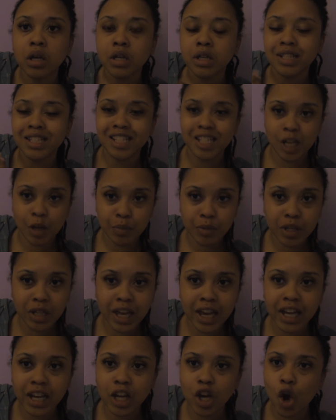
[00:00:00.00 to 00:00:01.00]

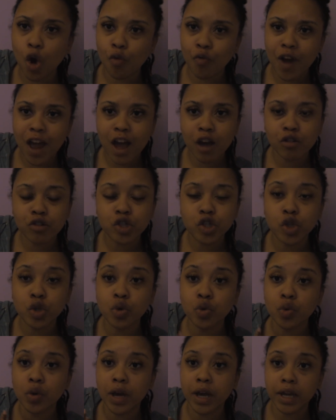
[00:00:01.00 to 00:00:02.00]
stimulating around
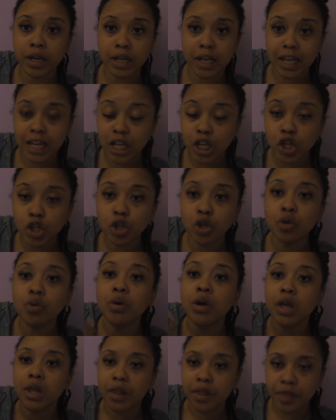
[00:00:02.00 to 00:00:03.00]
you and in you,
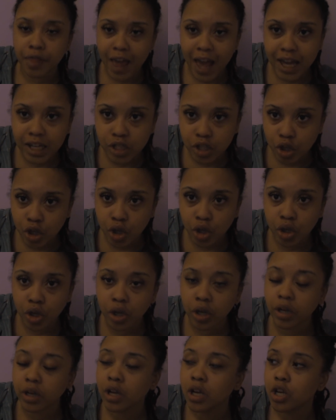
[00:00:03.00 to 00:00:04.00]
that's
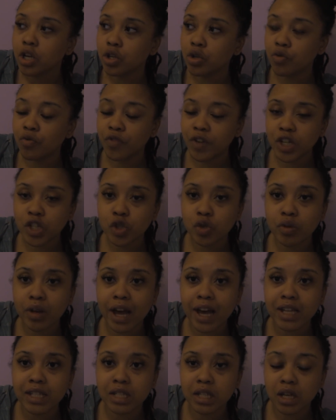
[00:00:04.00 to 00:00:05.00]
good. You
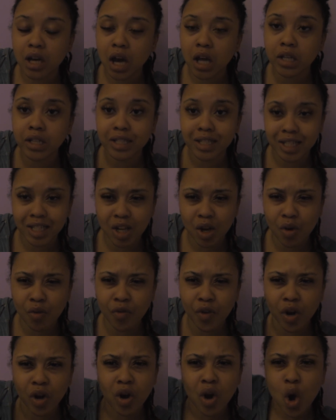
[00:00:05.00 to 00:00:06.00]
visualize the color
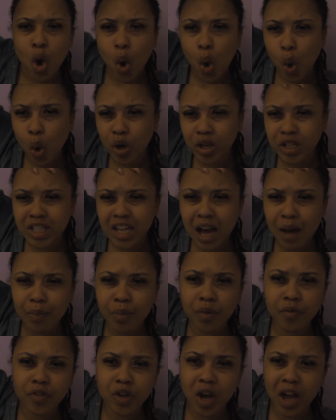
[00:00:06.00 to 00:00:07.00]
silver on top
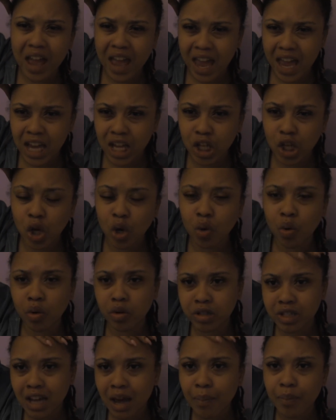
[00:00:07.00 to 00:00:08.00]
of your halo,
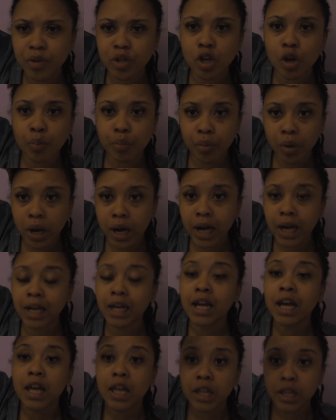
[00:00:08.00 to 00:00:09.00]
on top of your
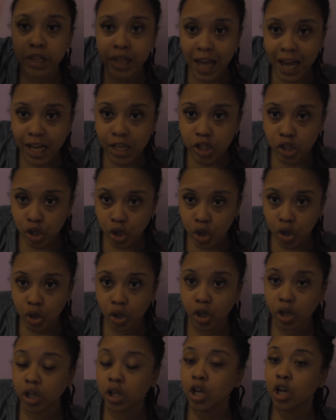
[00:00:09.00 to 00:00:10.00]
brain, that's
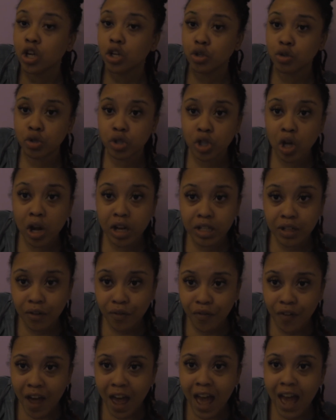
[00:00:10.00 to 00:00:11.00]
good. You start to
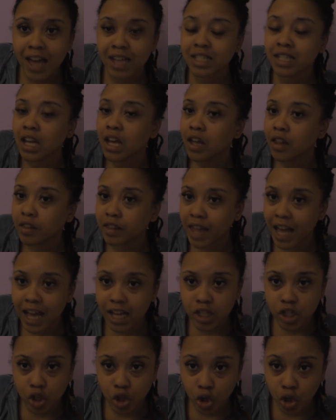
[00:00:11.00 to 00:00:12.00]
fast,
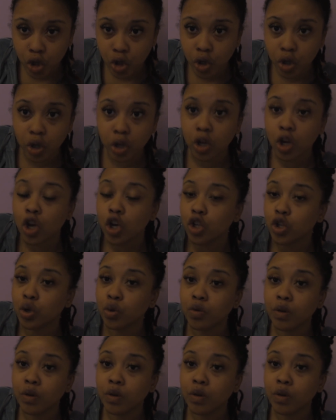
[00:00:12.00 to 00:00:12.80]
that's good. You